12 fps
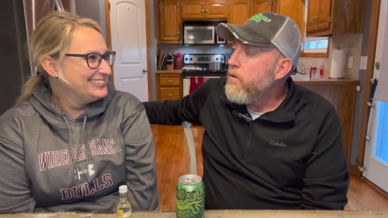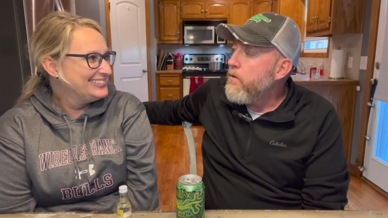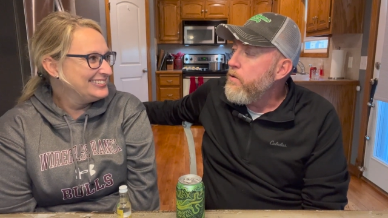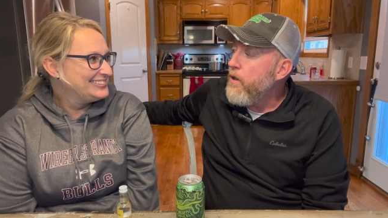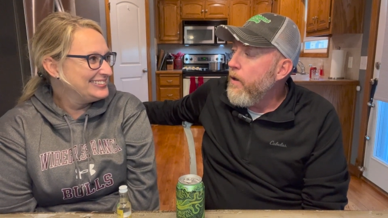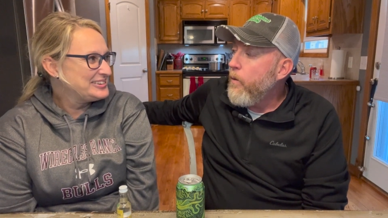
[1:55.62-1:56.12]

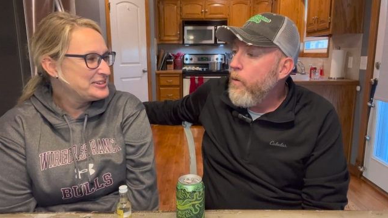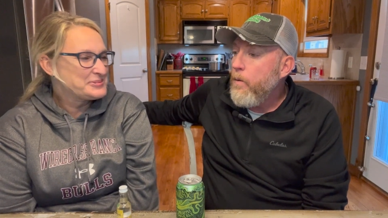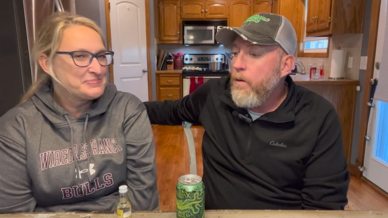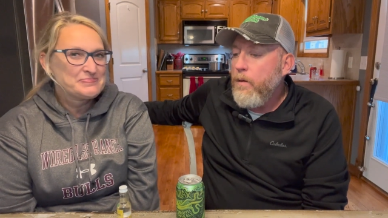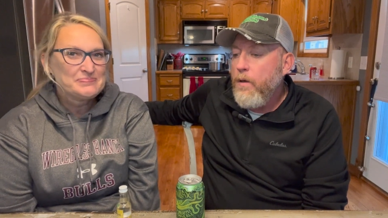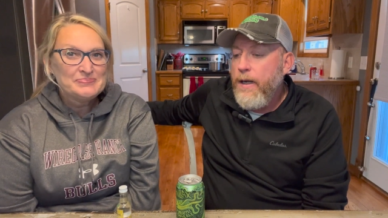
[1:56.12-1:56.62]

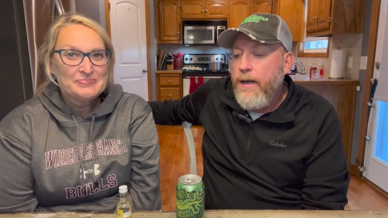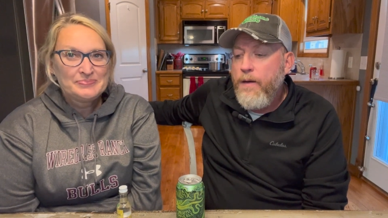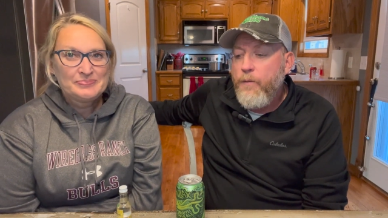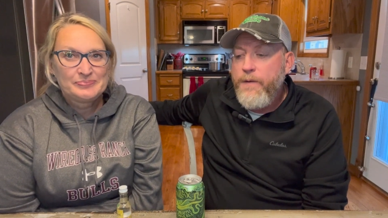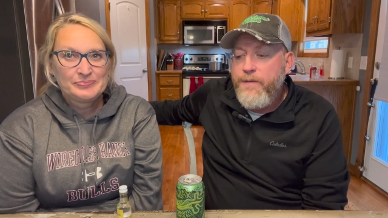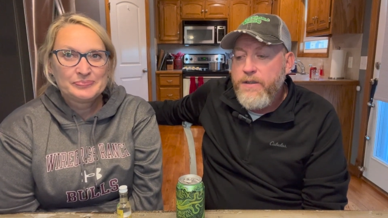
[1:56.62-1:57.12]
Speaker 1: so
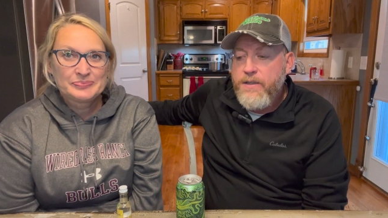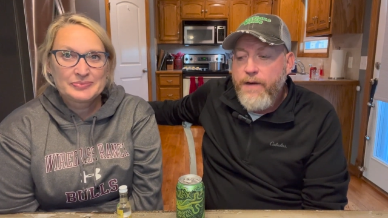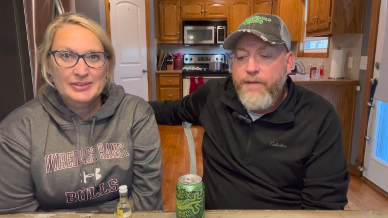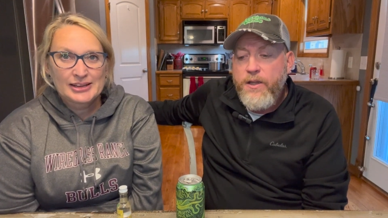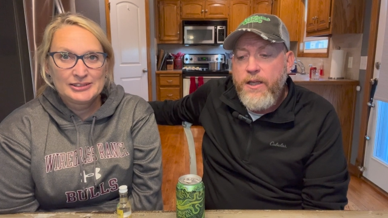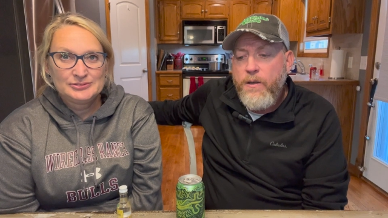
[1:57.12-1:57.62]
uh, we've
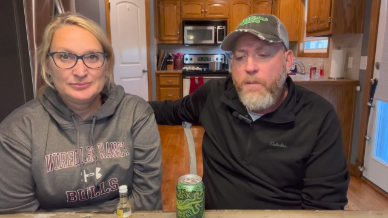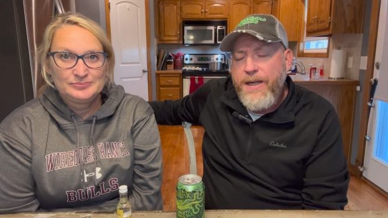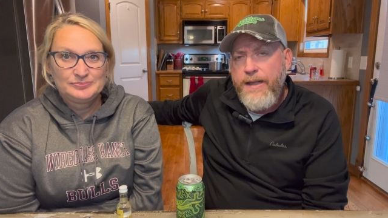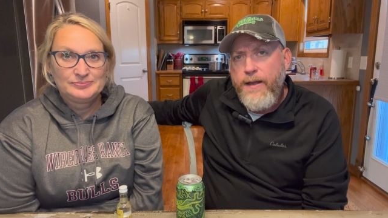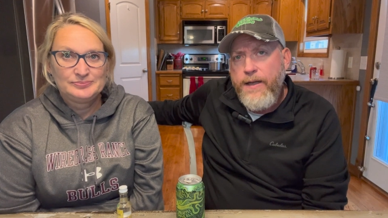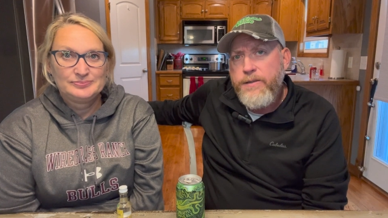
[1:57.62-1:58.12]
discovered that
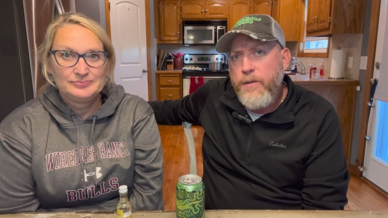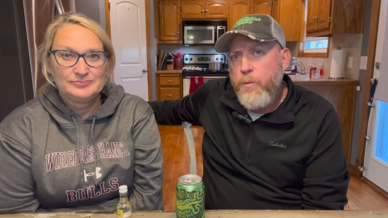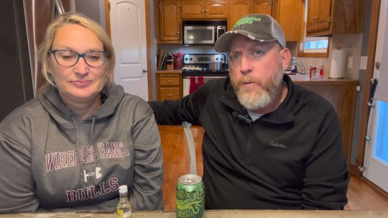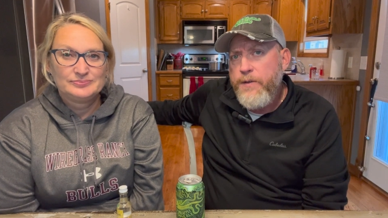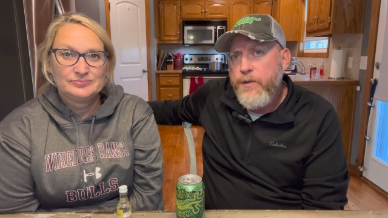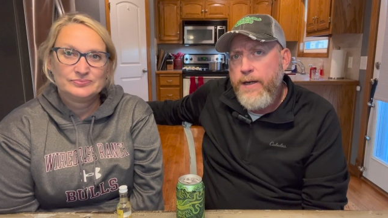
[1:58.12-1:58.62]
nobody likes it
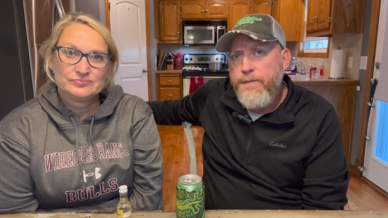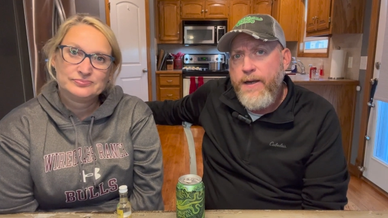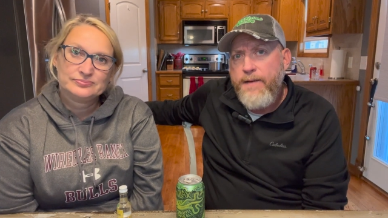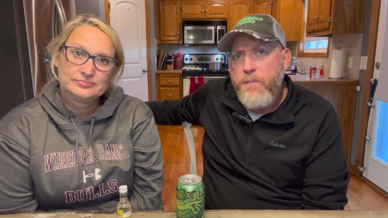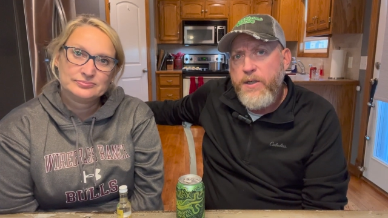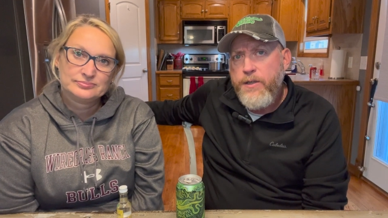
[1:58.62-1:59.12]
when we try
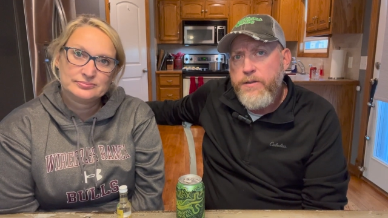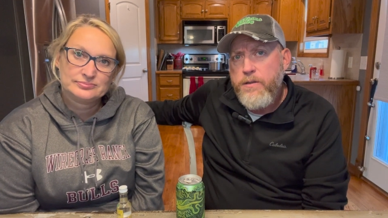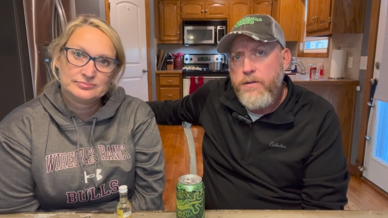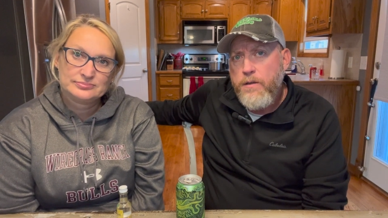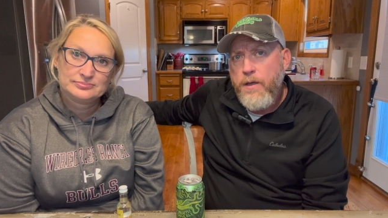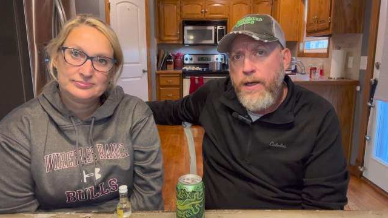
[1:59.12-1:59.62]
five
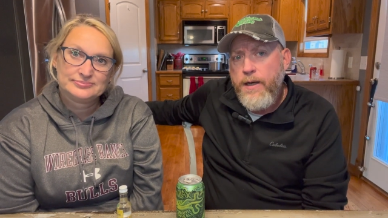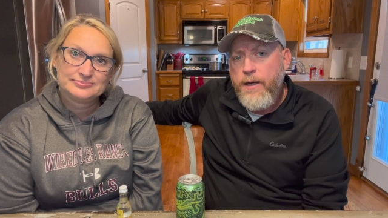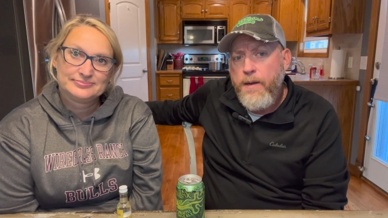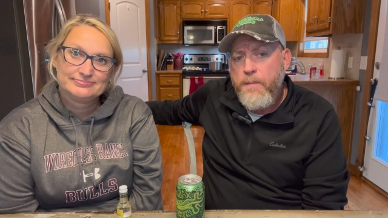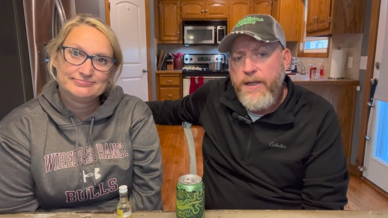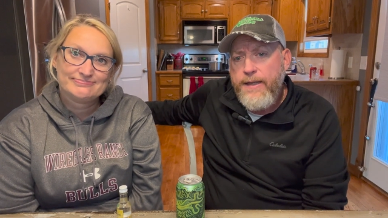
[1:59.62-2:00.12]
beers.
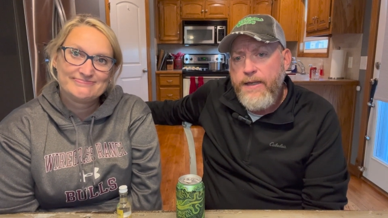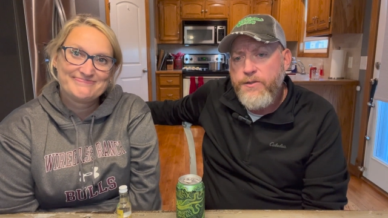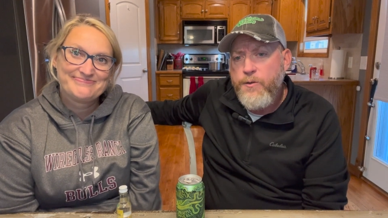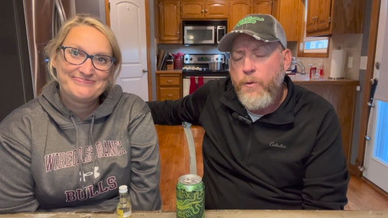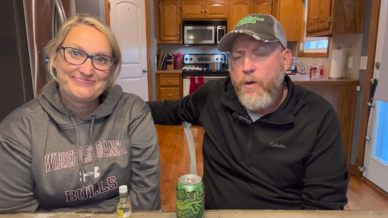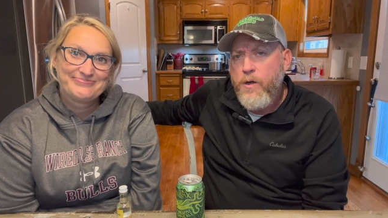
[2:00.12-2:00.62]
Um, it
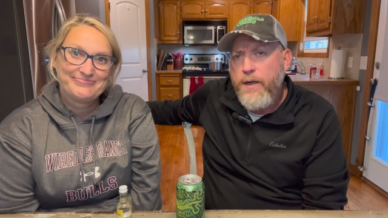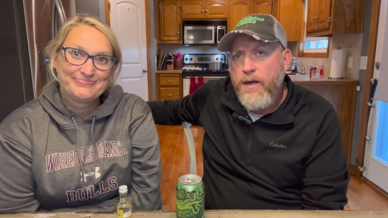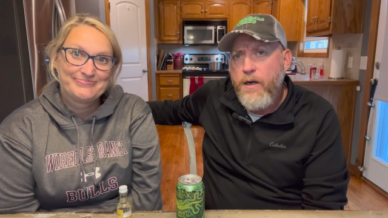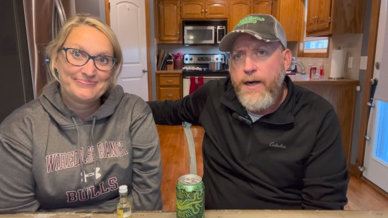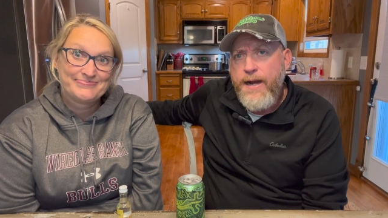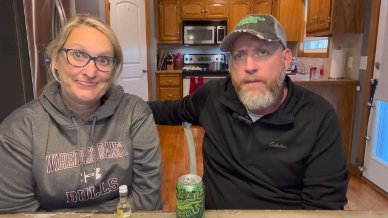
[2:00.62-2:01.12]
takes too long,
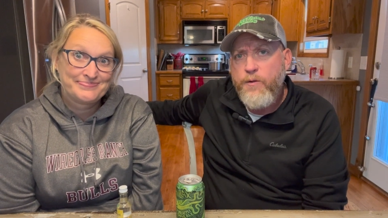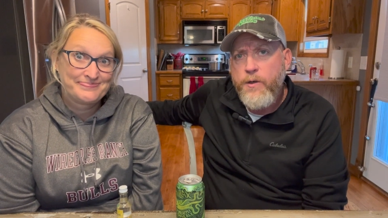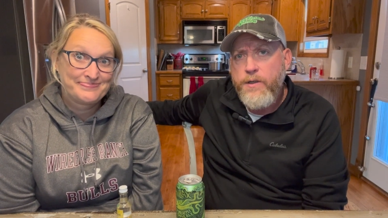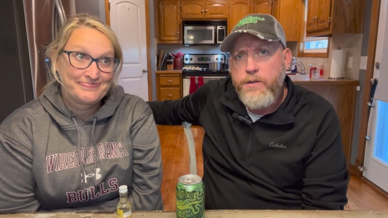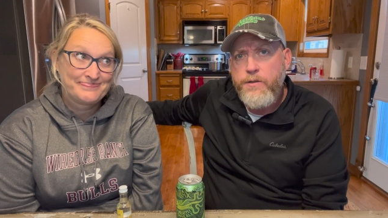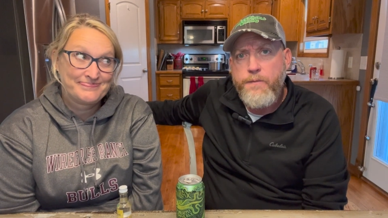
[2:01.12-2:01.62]
and our
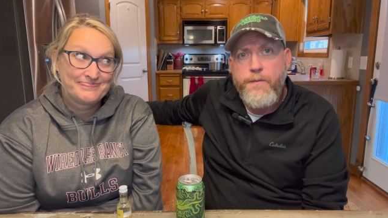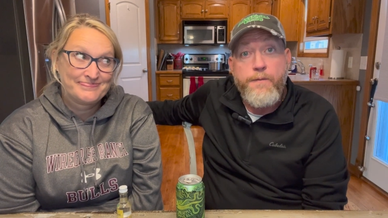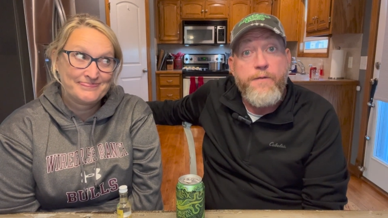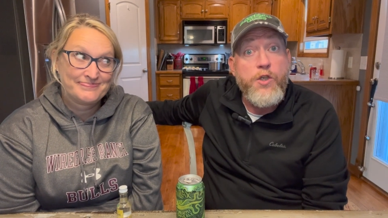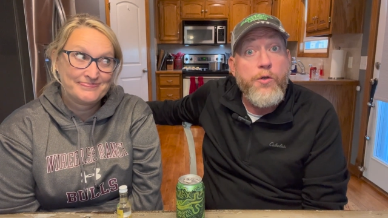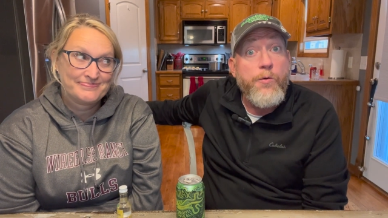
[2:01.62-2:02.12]
average
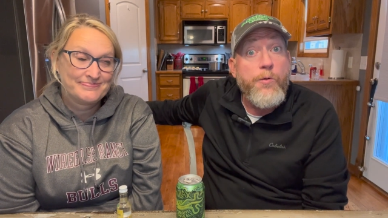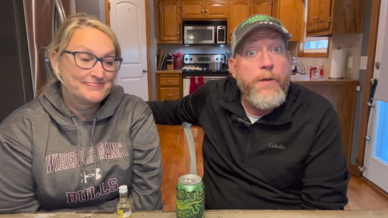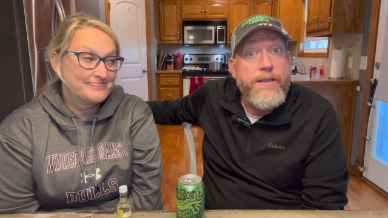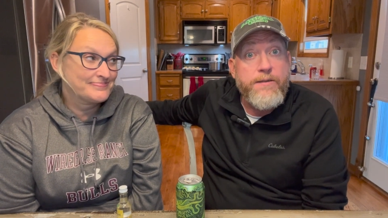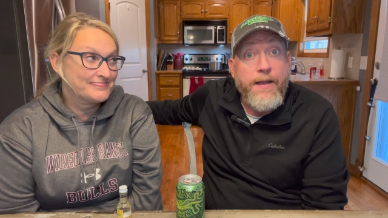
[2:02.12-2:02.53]
view is